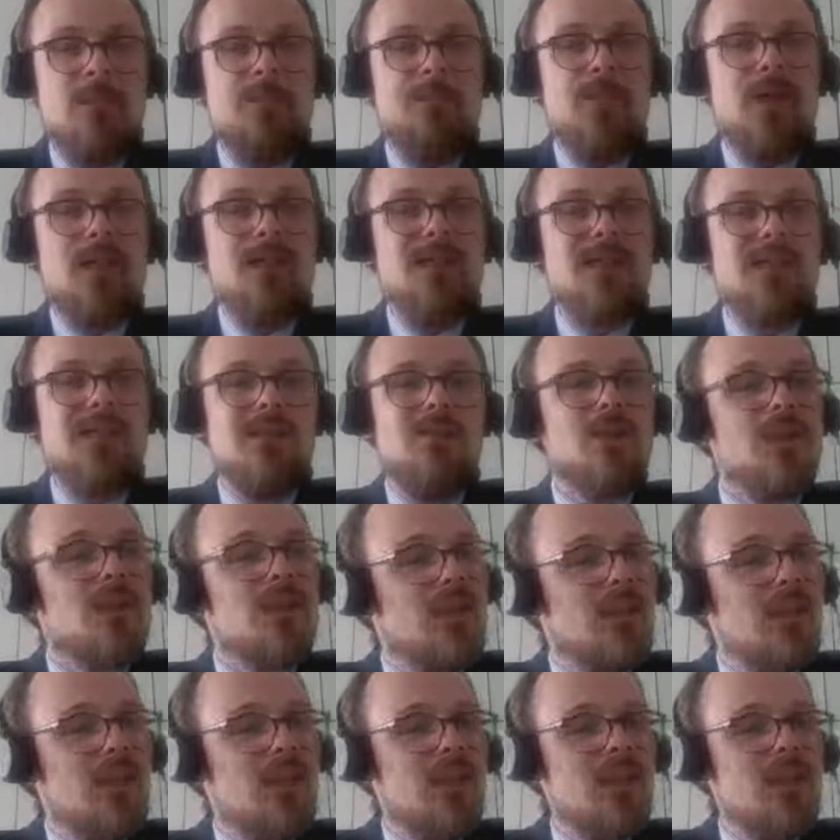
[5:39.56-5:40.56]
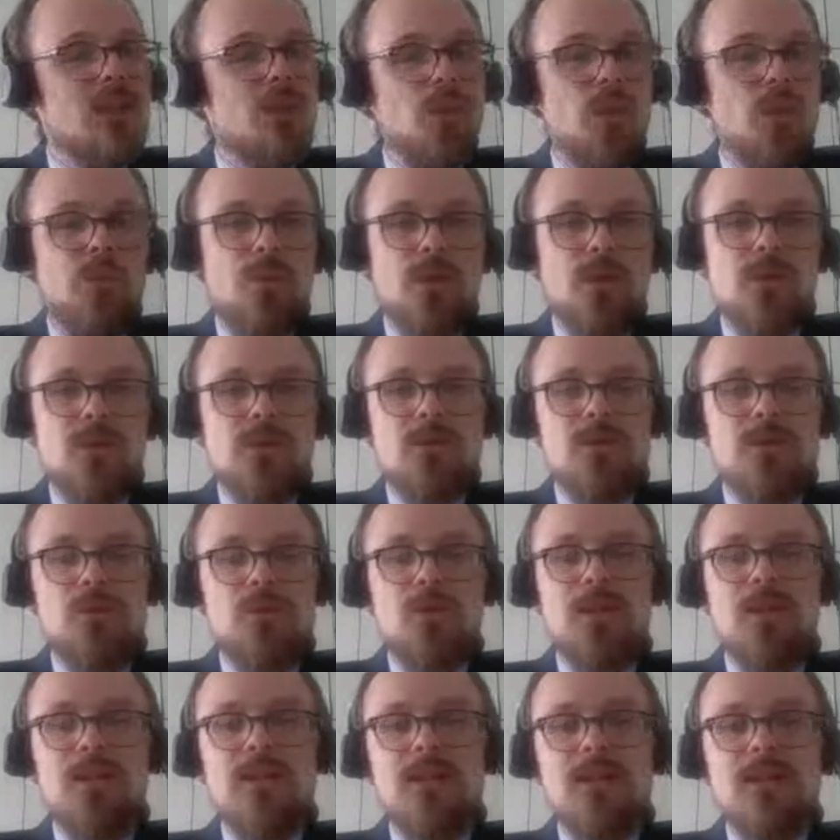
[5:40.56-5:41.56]
But nevertheless, we want to
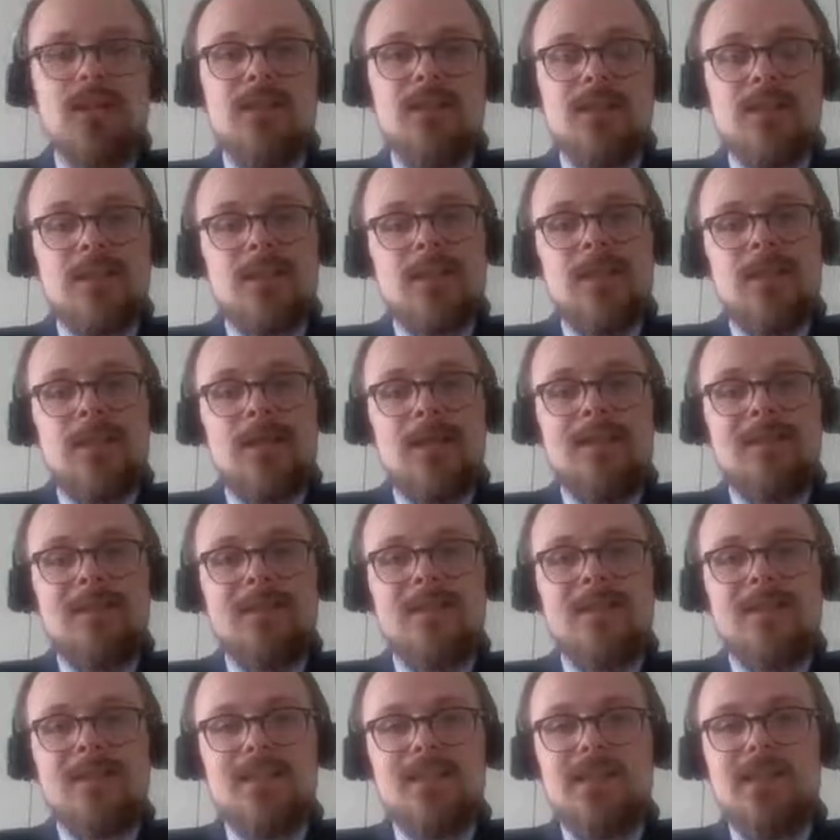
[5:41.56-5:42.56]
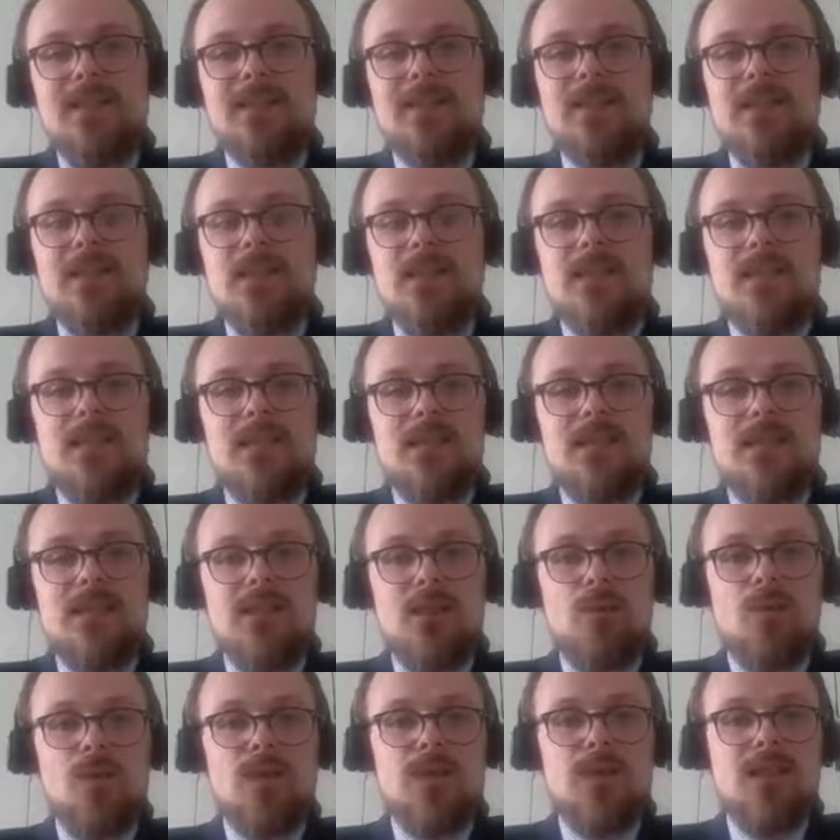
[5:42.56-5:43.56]
clearly understand and see
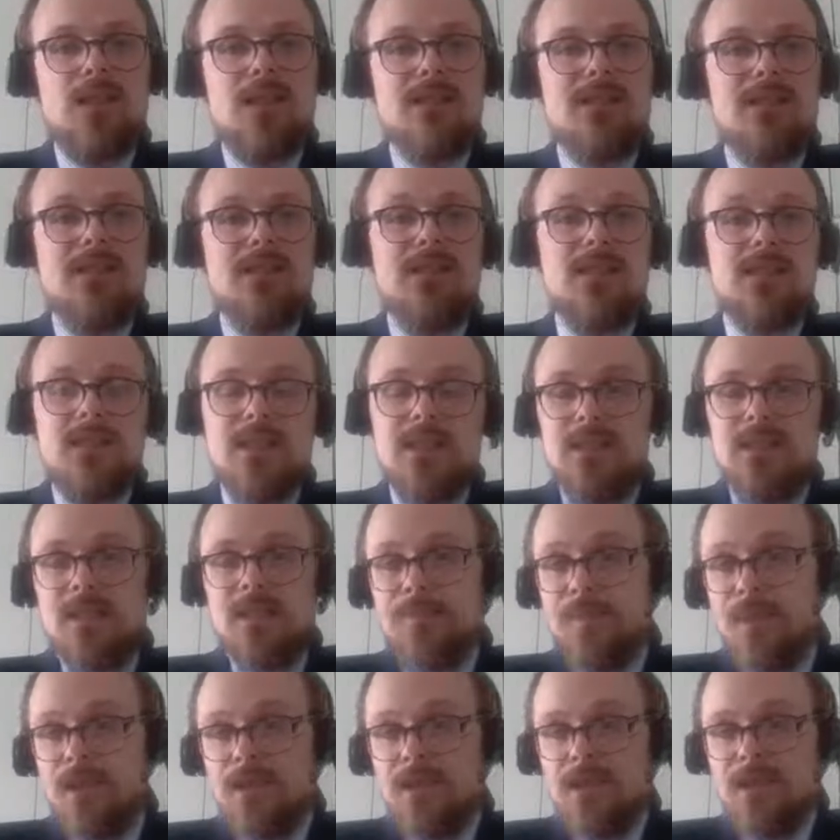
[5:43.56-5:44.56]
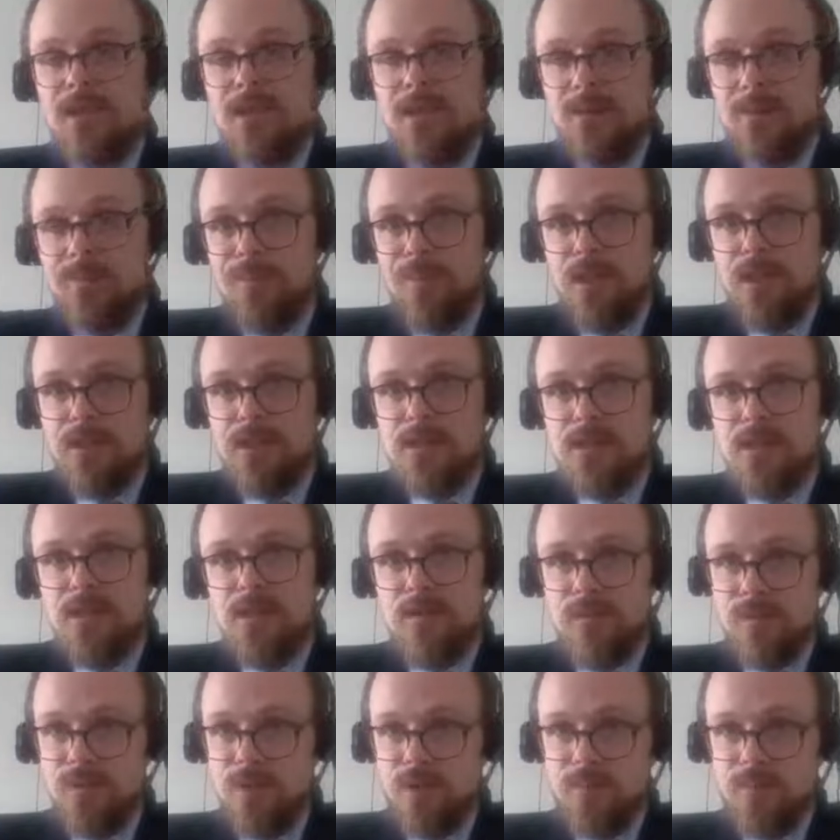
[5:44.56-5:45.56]
what are the expected impacts
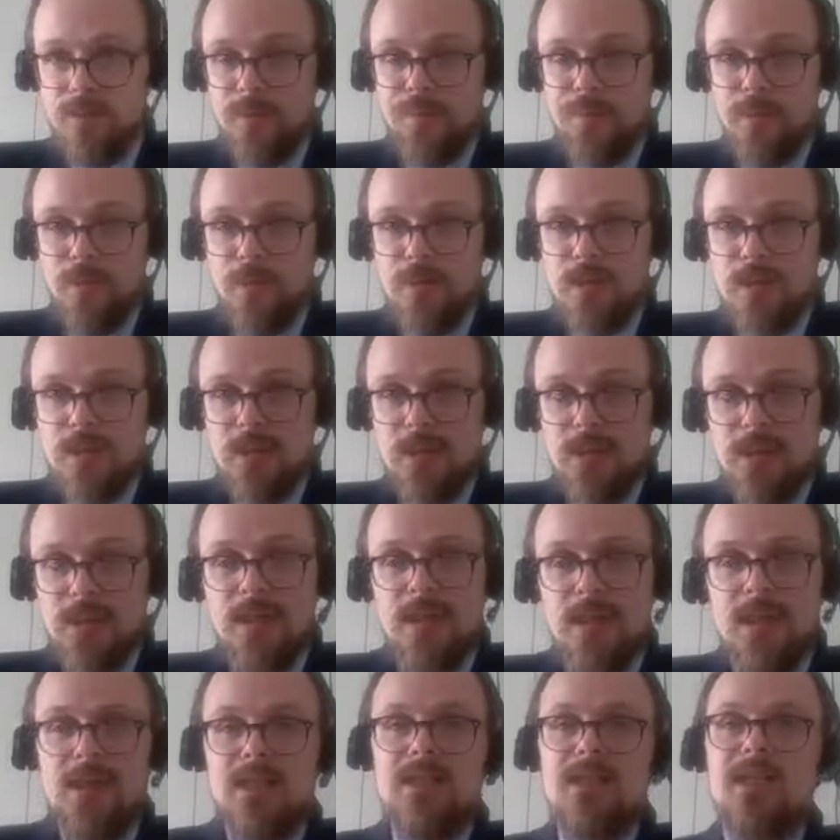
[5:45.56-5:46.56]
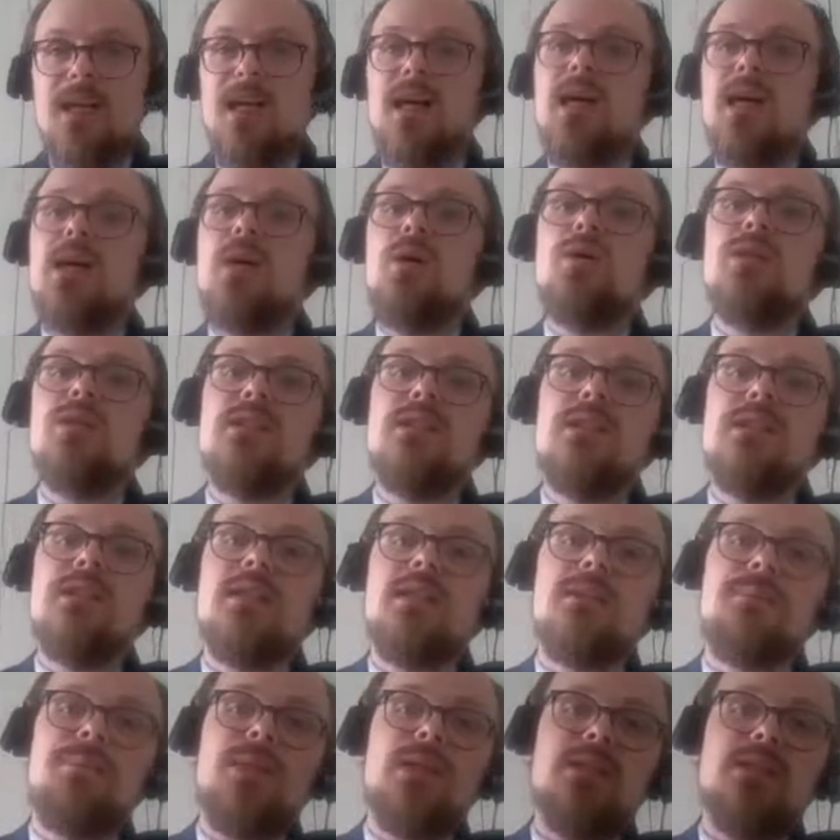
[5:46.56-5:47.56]
of your proposal and how these
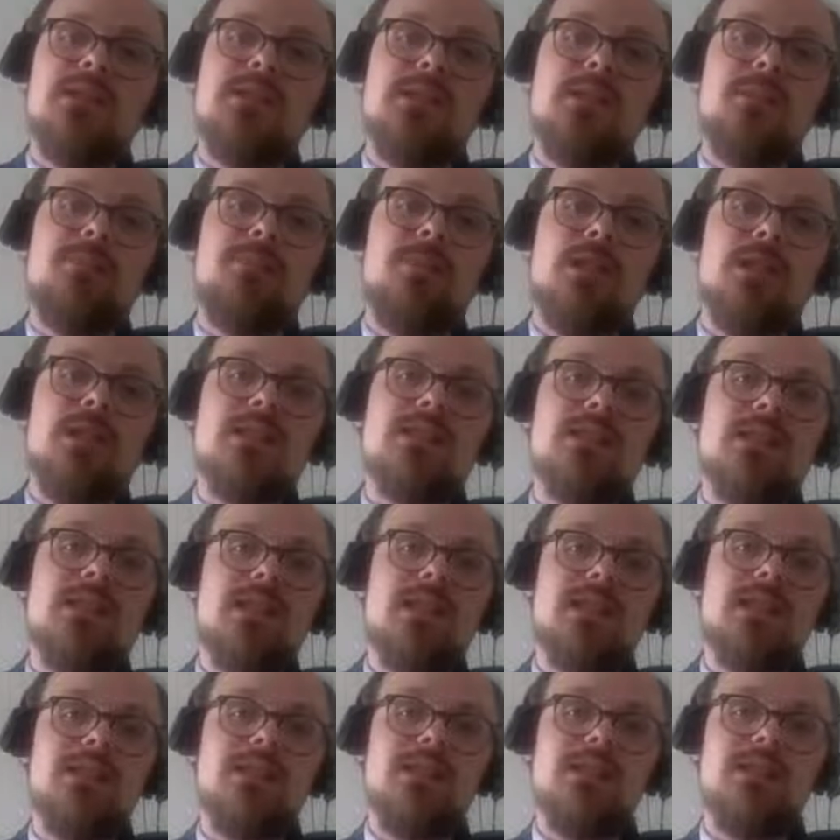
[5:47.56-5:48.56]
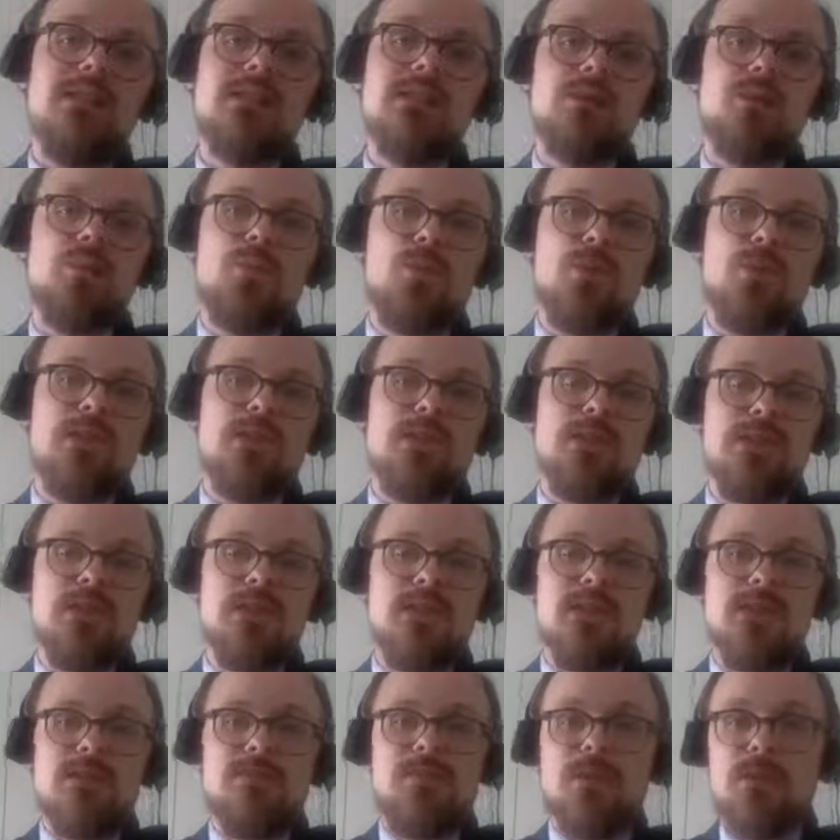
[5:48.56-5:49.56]
expected impacts are linked with
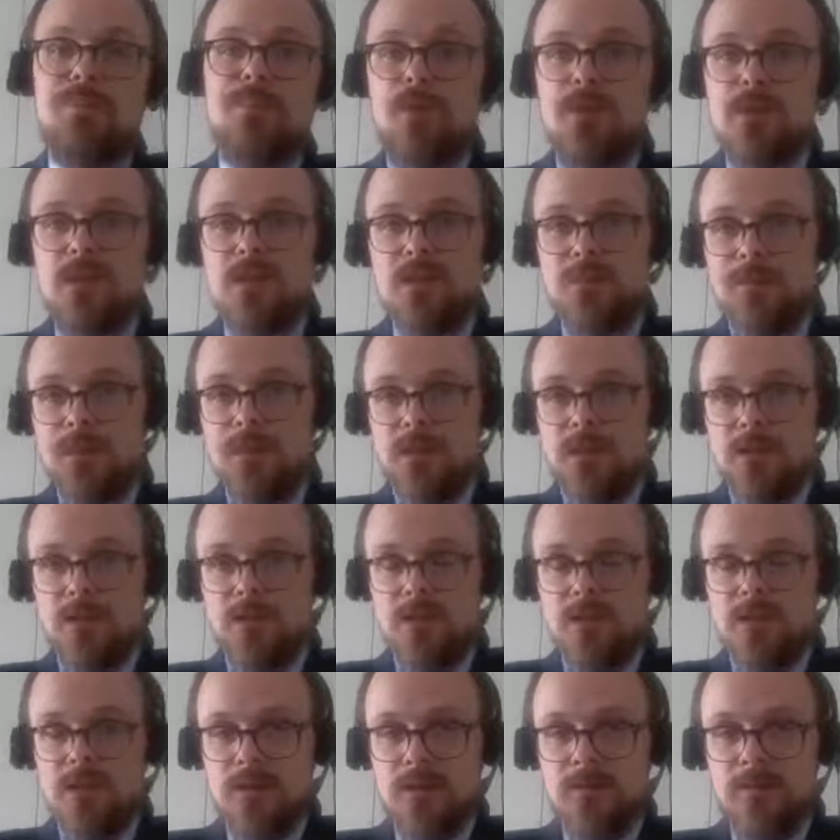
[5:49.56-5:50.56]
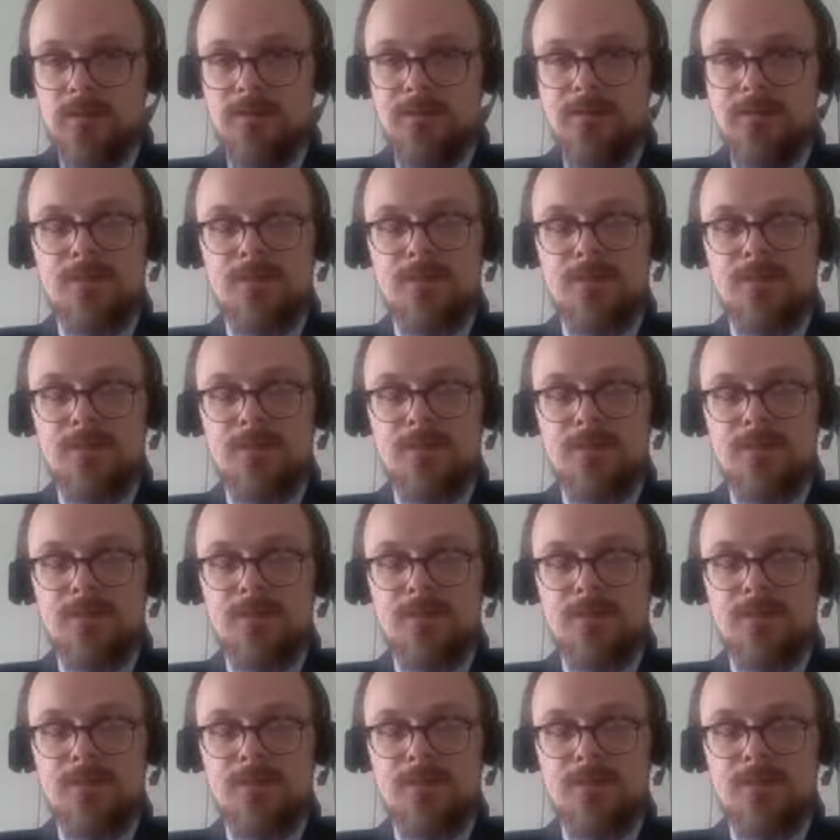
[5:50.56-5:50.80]
the proposed measures.